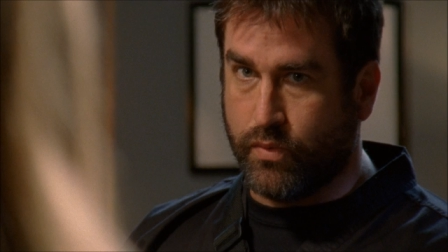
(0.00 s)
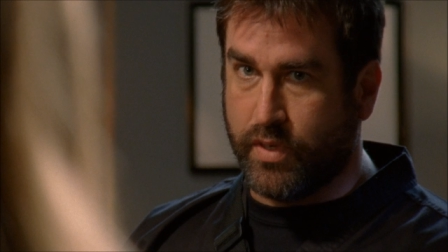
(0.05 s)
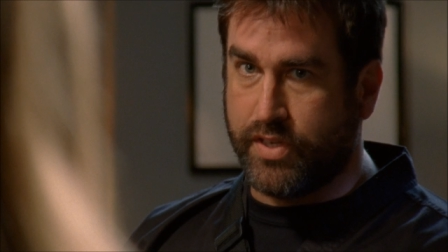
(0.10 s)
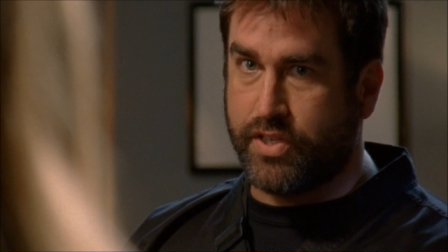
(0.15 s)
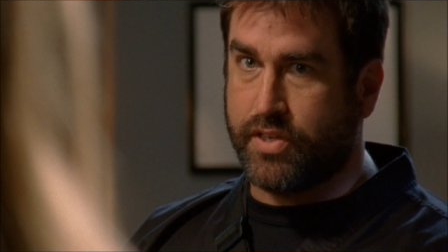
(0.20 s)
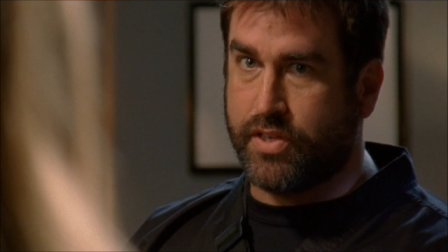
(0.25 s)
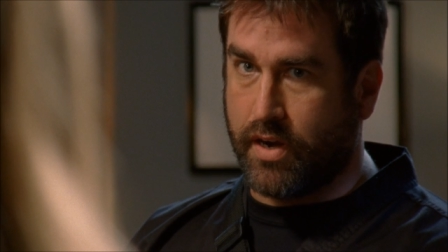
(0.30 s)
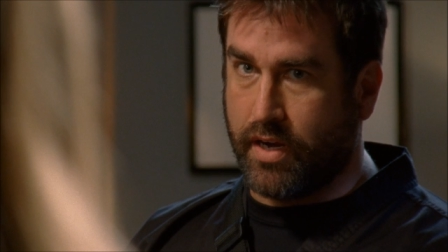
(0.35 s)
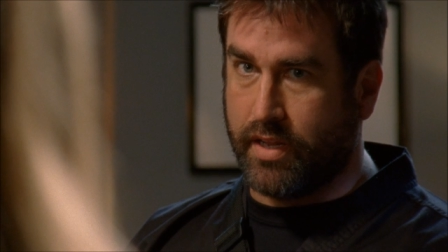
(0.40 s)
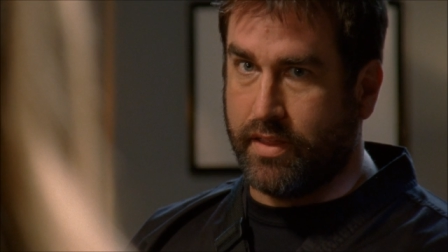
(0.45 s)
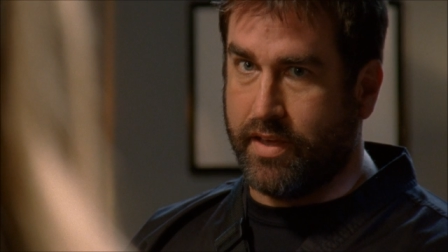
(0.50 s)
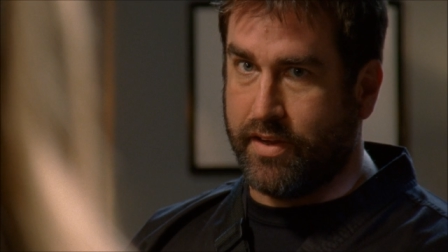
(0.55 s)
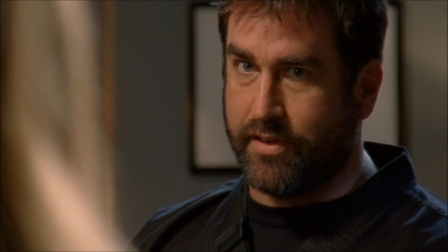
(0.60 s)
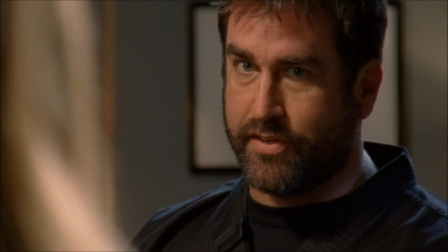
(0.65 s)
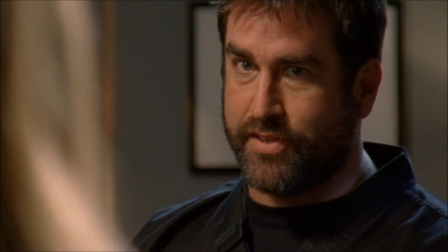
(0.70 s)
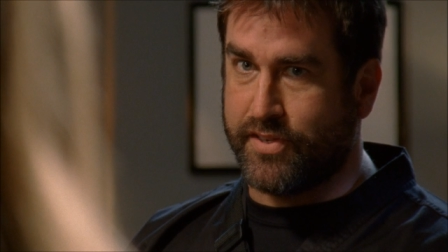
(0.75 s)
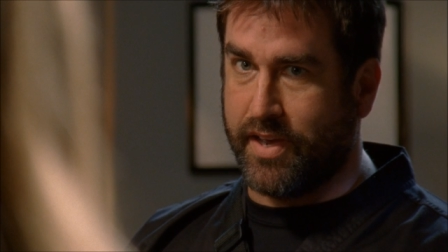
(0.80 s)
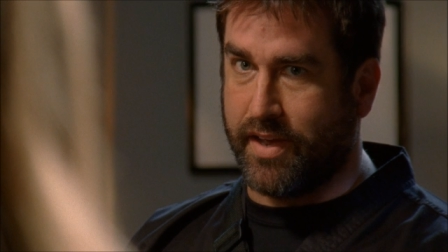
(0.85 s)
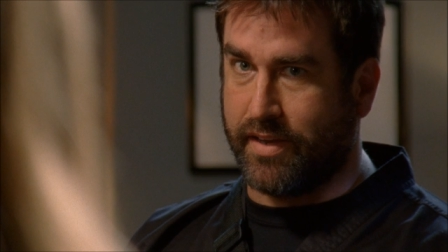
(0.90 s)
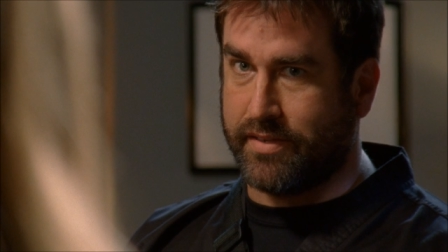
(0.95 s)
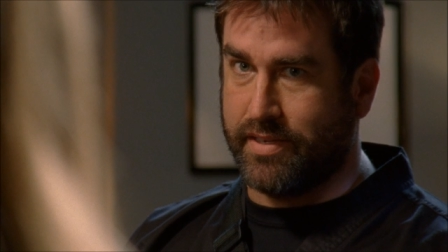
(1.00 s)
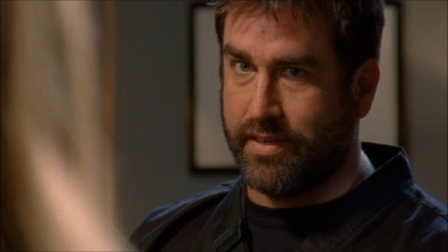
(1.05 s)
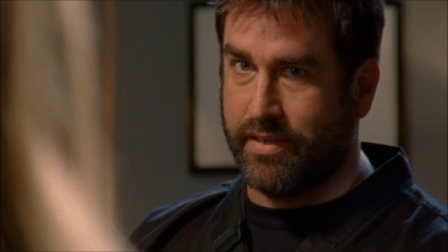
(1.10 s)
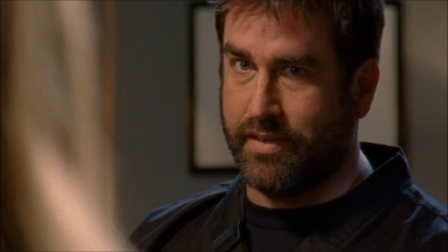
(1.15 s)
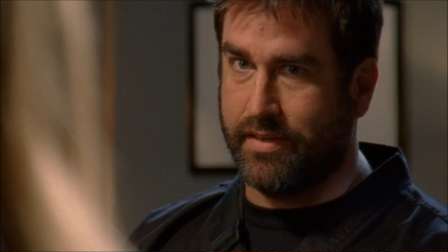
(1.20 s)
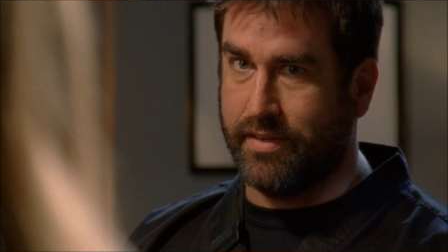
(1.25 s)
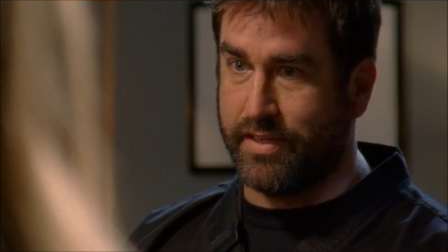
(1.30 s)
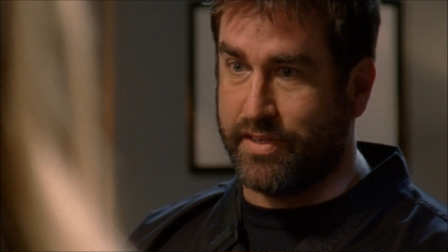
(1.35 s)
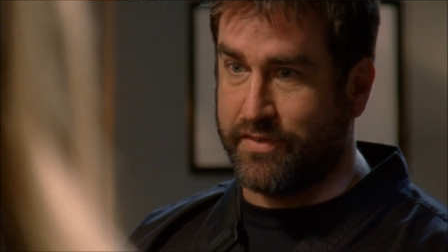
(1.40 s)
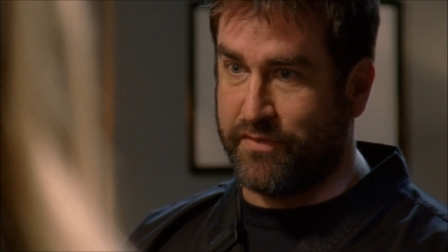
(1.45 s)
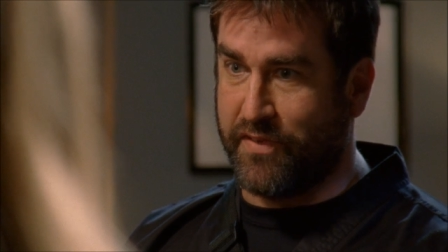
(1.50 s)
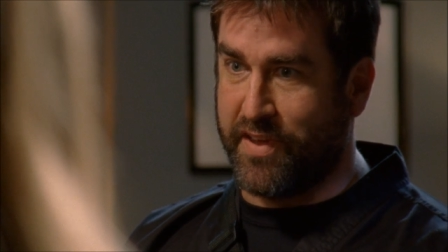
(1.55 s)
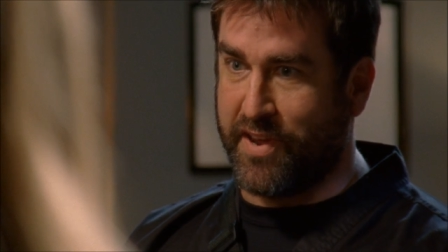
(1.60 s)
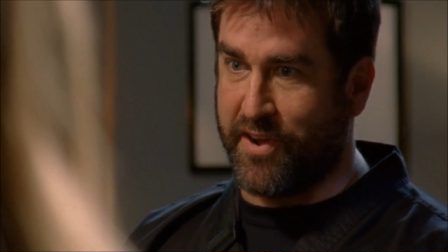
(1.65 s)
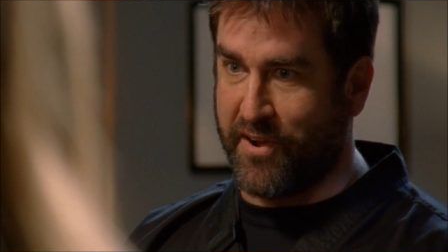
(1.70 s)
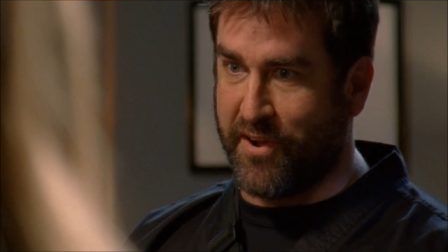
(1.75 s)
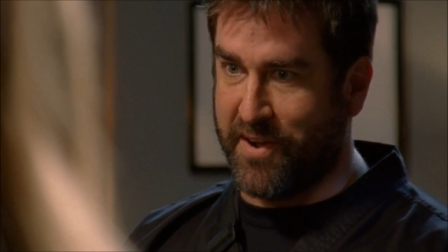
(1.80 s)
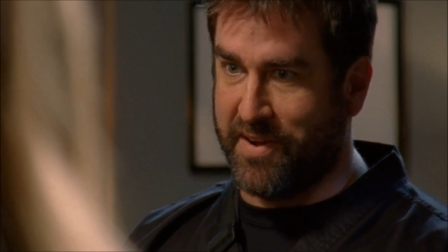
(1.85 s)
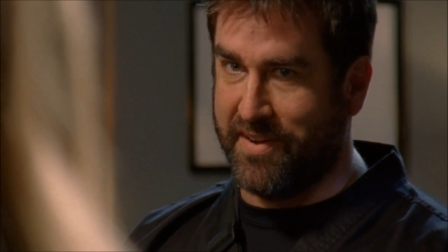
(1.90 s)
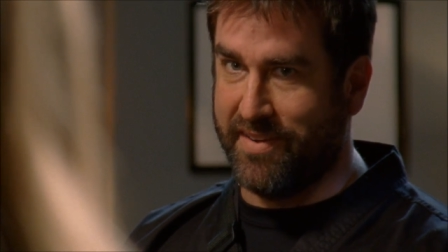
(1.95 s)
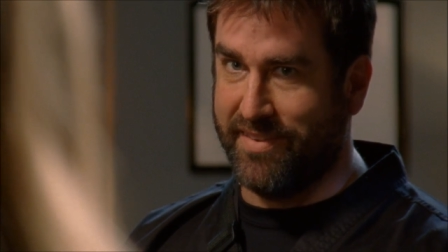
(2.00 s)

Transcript: restarting the intersect is fear.